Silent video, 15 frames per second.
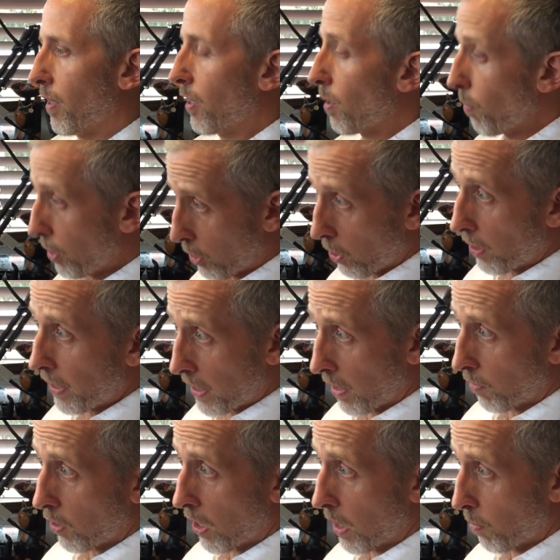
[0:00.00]
The majority
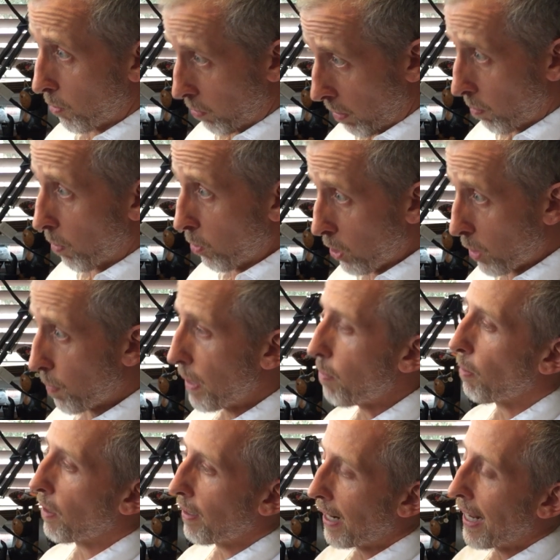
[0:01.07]
of times when most
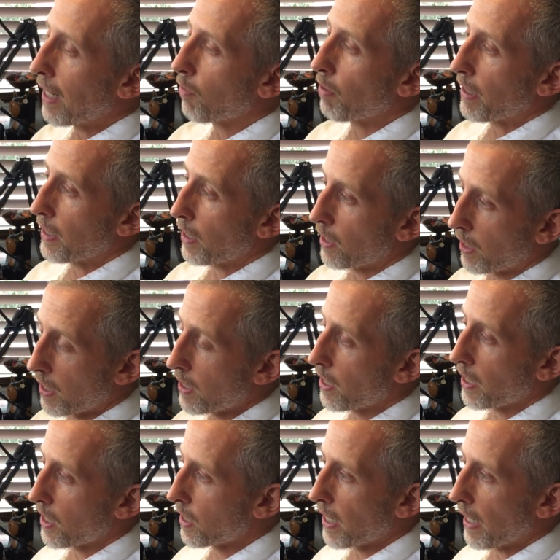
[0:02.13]
people are elevated to this
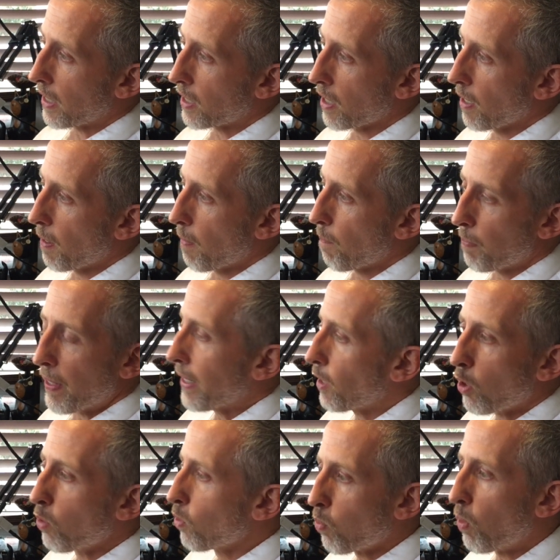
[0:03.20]
extent, they
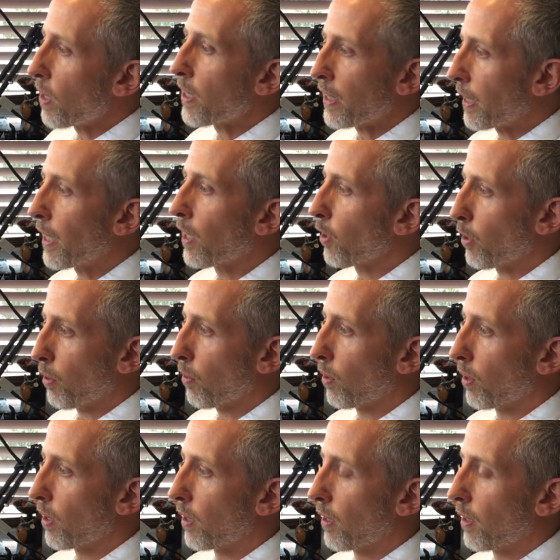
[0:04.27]
don't want to kill you.
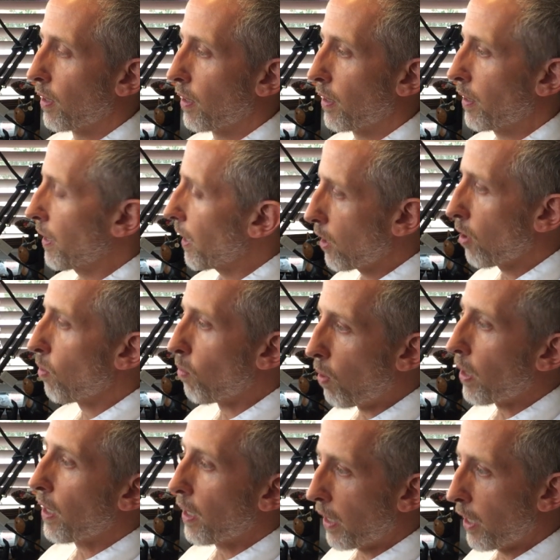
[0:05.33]
They don't
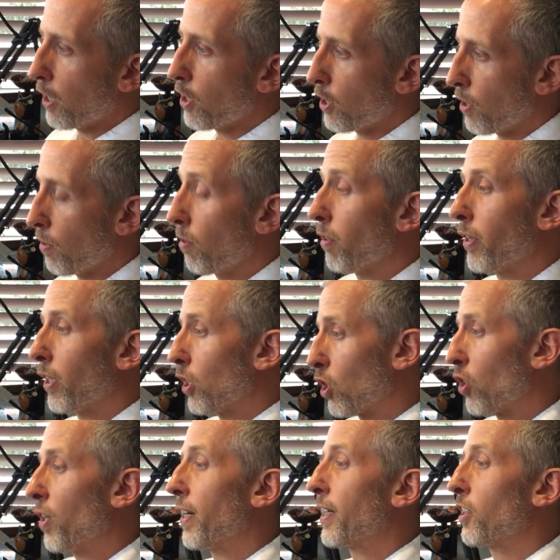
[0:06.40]
want to hurt you. They're
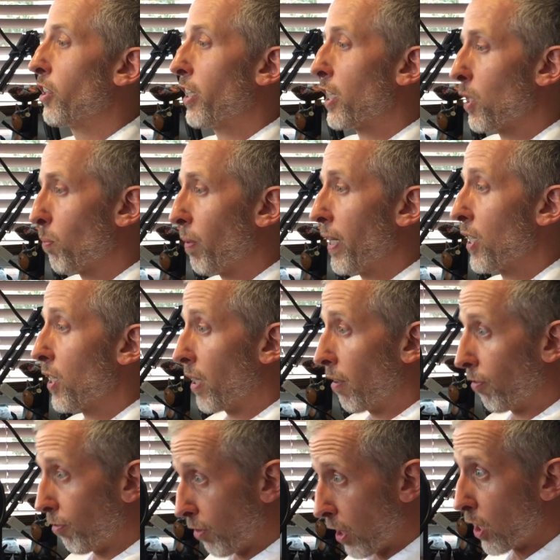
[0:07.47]
trying to express
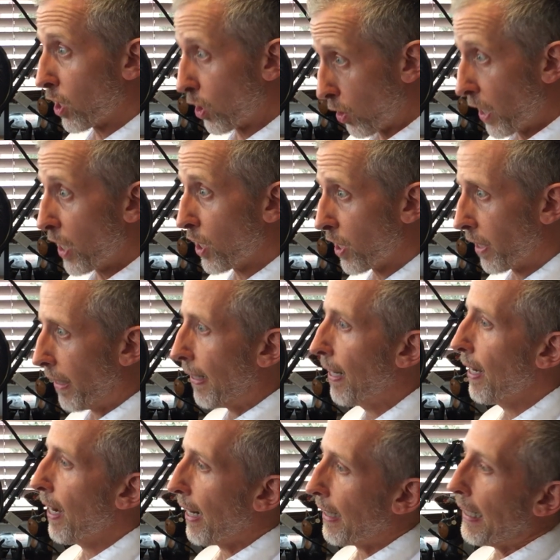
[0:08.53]
their frustration,
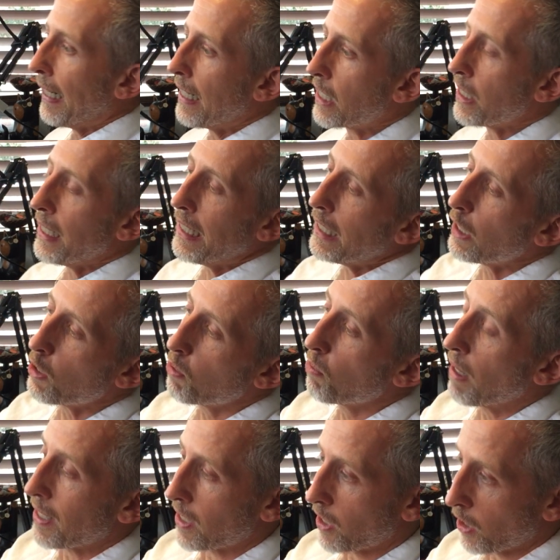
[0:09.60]
and they see
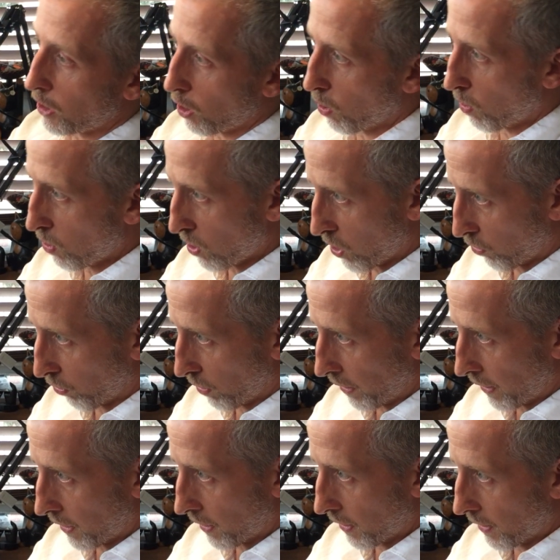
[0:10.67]
you as the cause for
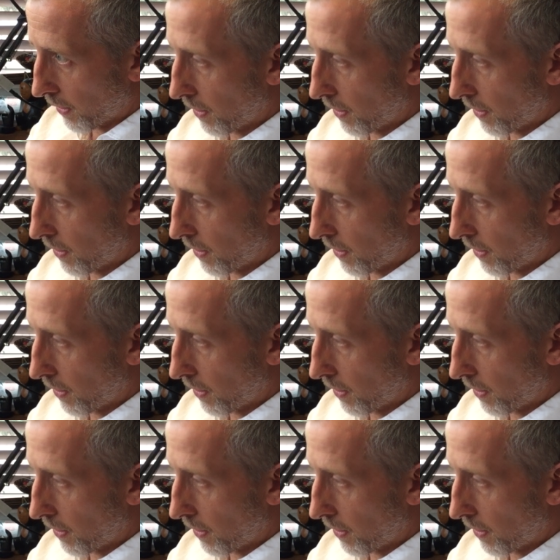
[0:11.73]
it.